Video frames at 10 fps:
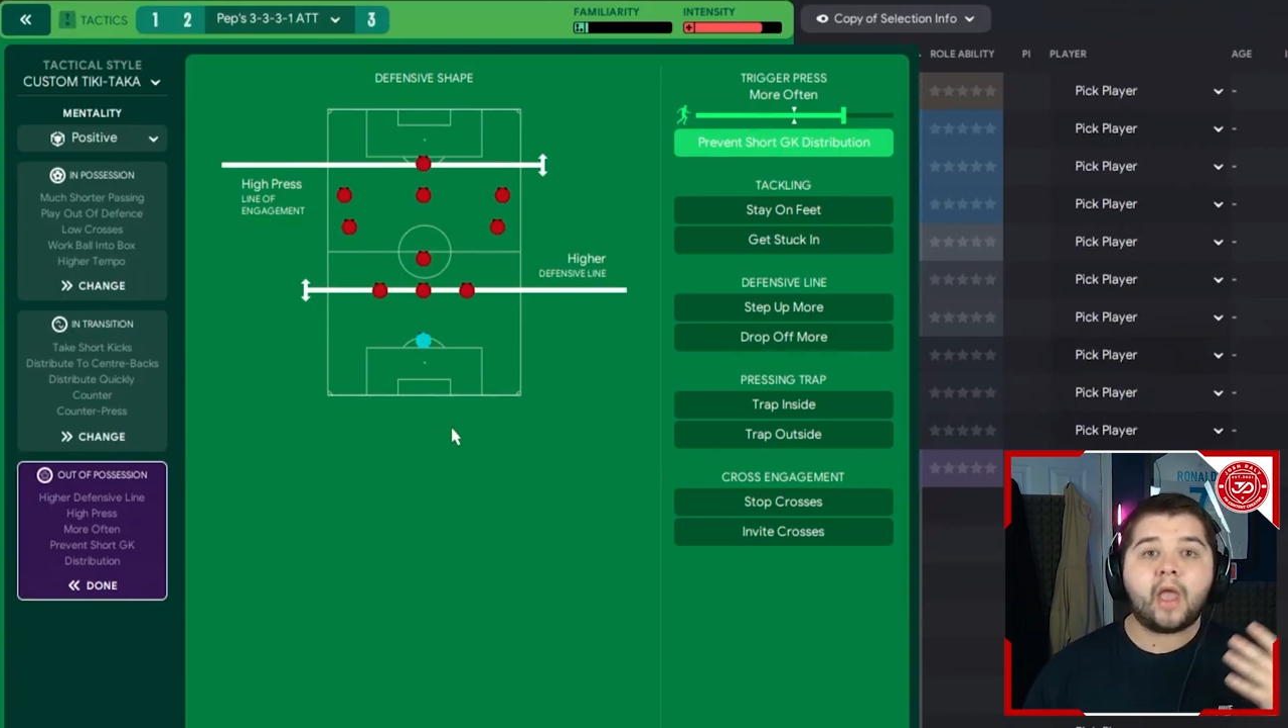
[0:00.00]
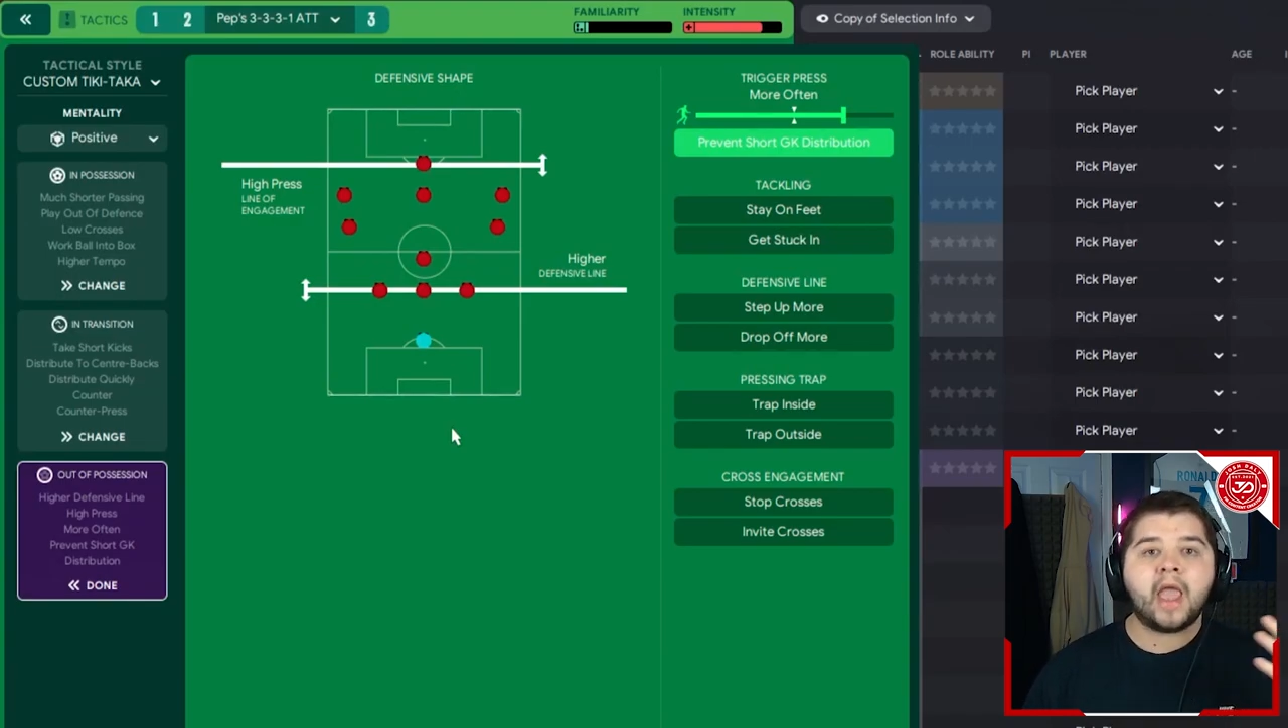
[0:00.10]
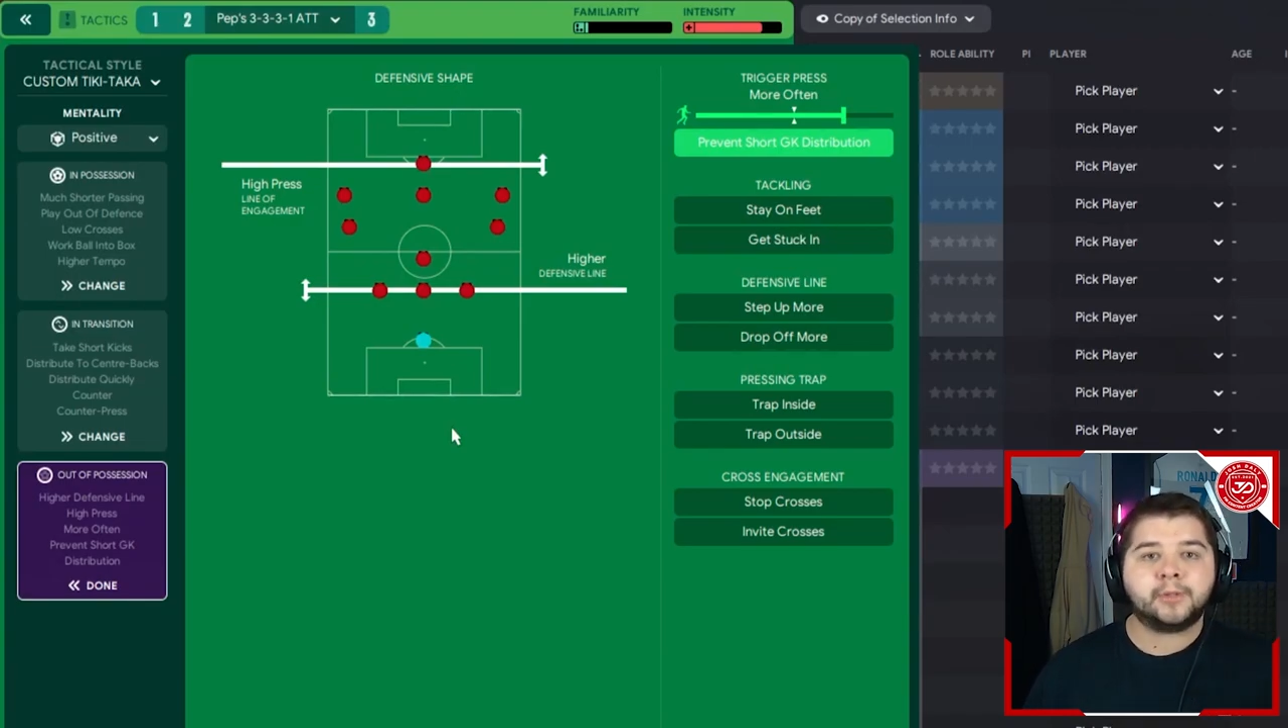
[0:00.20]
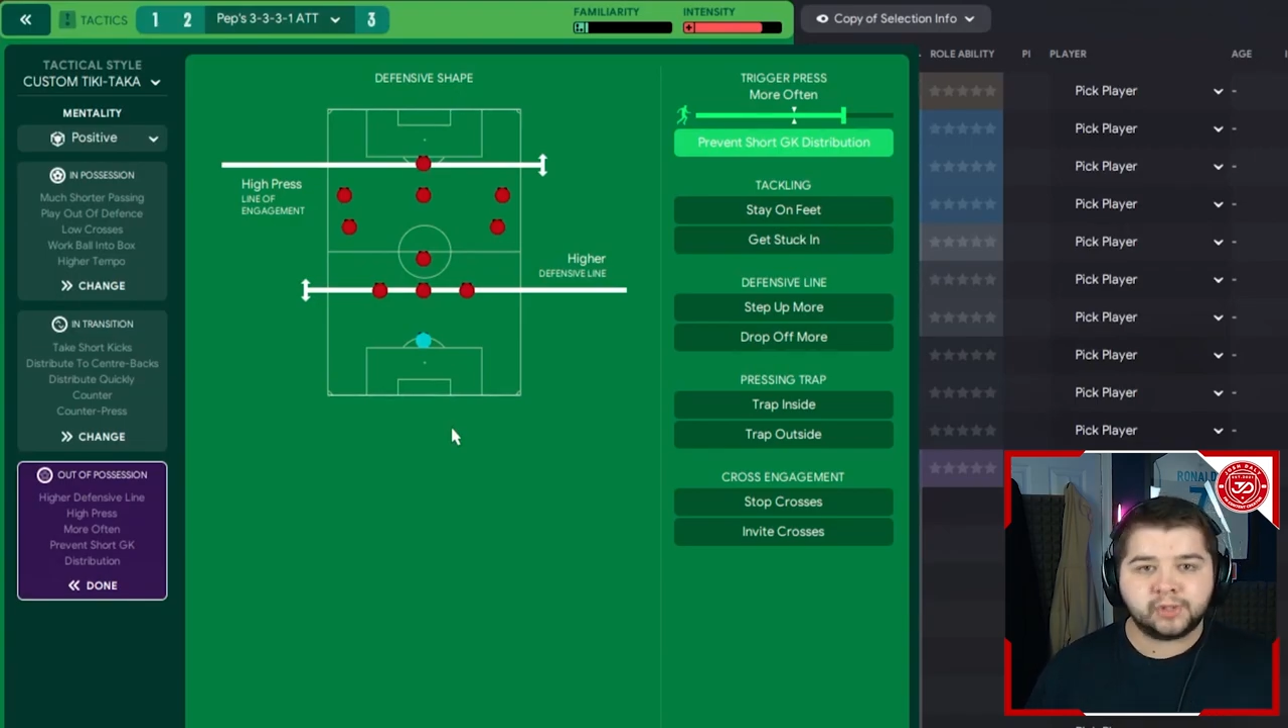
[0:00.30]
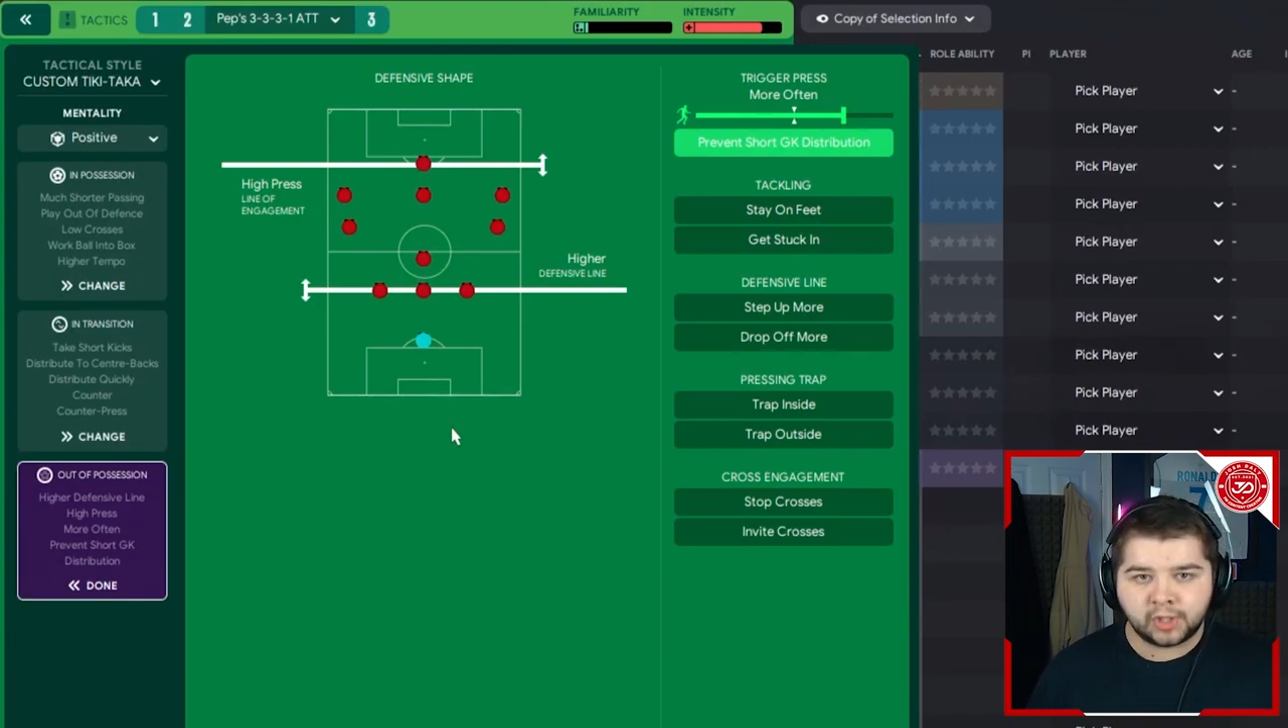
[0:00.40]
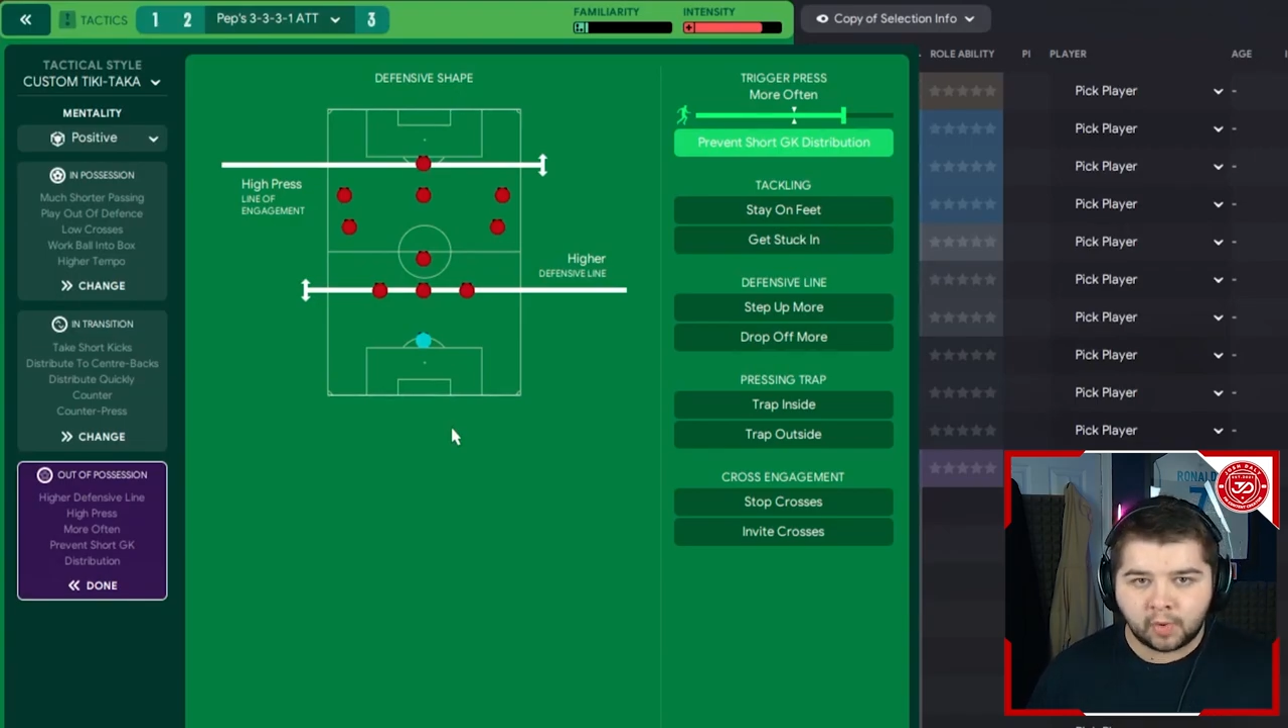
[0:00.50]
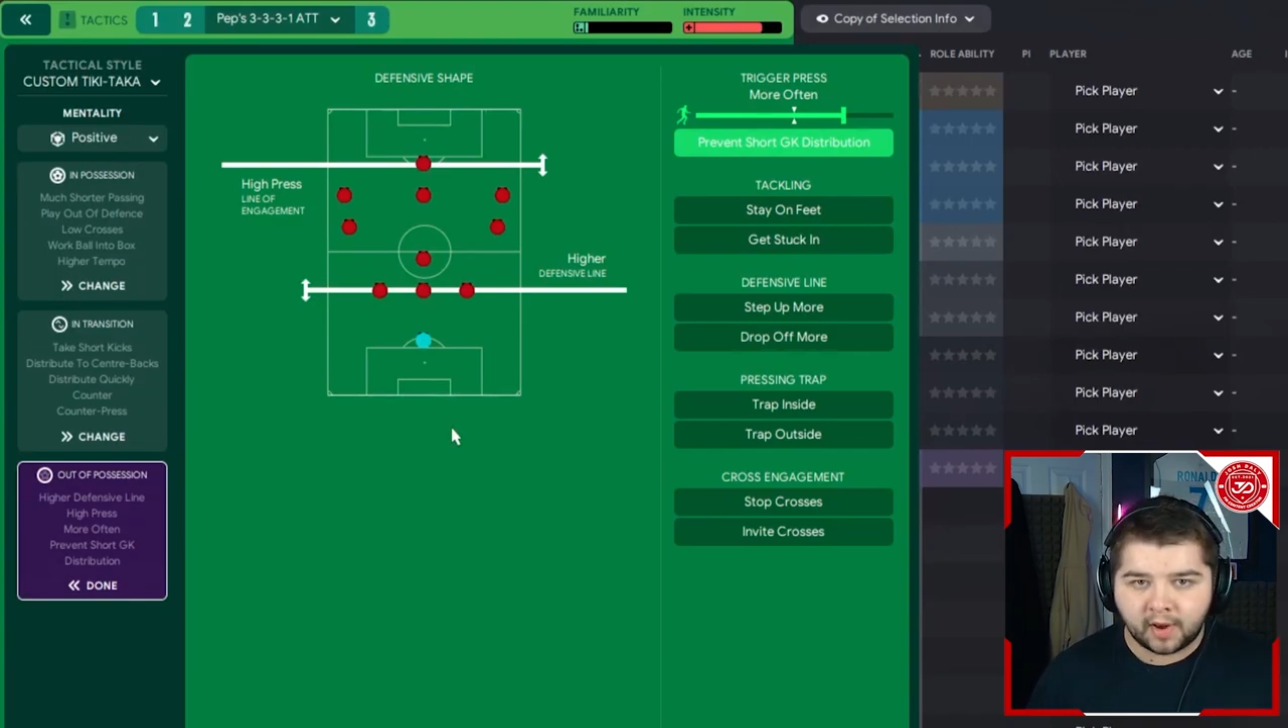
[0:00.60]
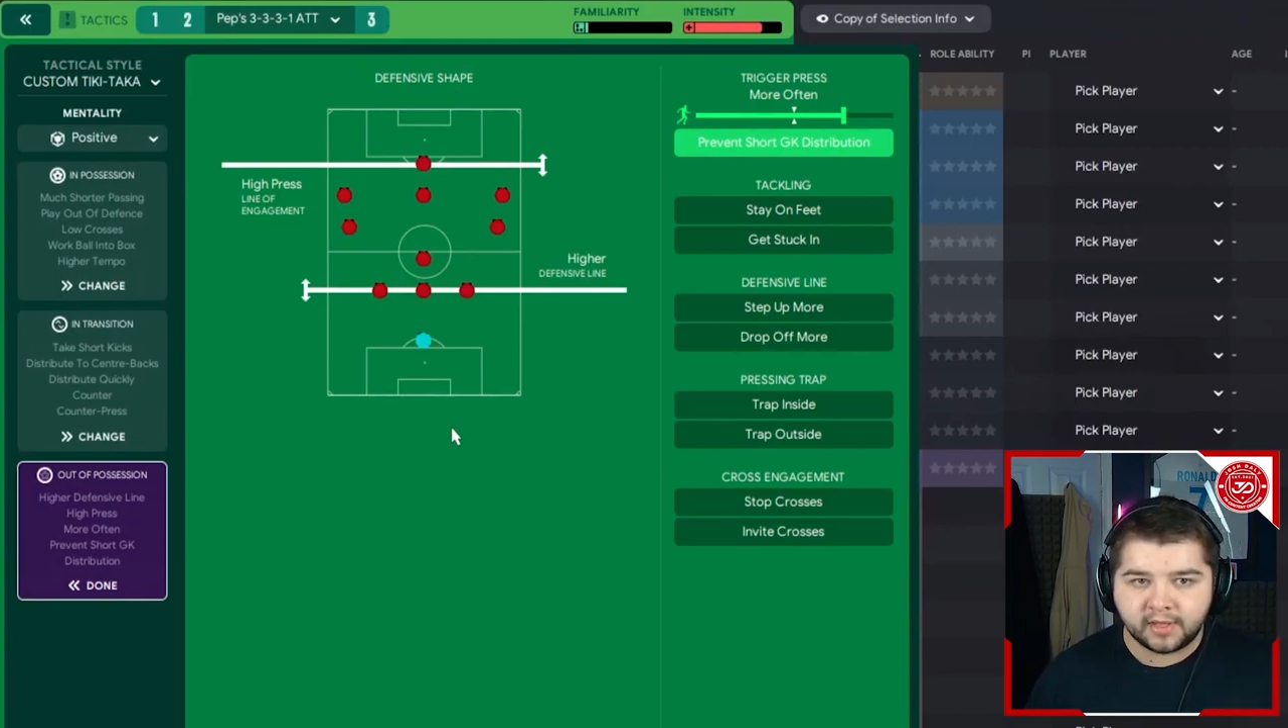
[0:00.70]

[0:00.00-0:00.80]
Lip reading: every single one